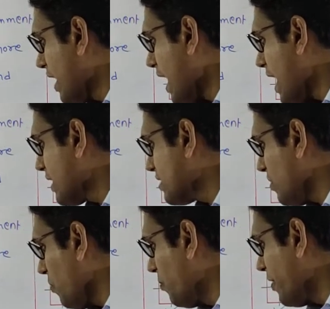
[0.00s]
has
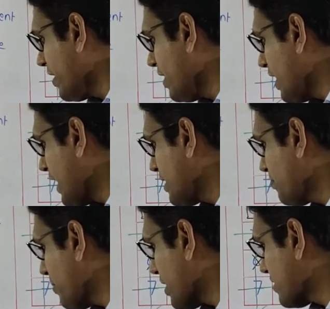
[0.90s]
1
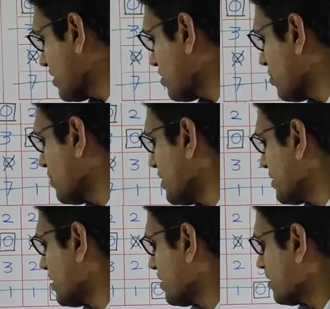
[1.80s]
line passing through
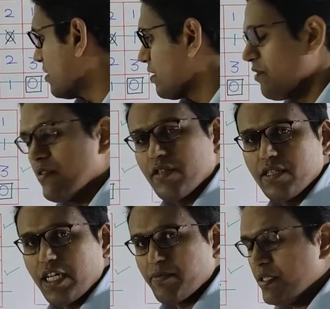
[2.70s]
it,
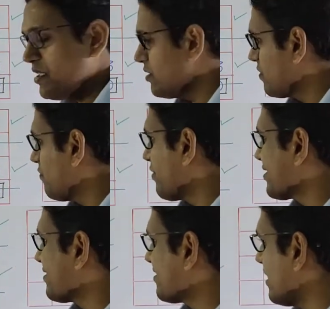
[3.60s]
that means for
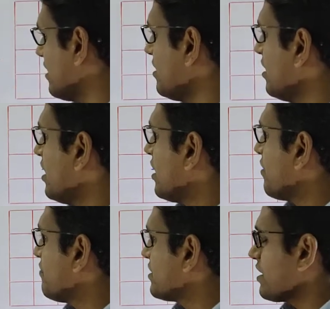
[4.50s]
the cell
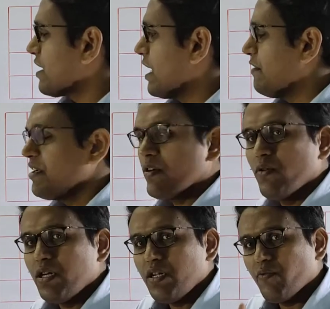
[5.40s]
which are having
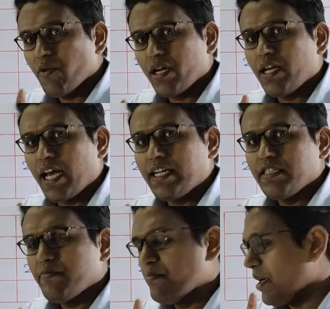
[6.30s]
only 1
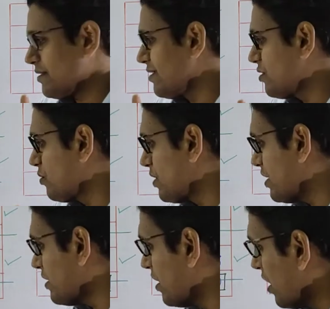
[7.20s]
line passing through
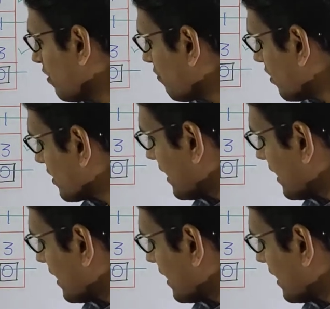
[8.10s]
it, for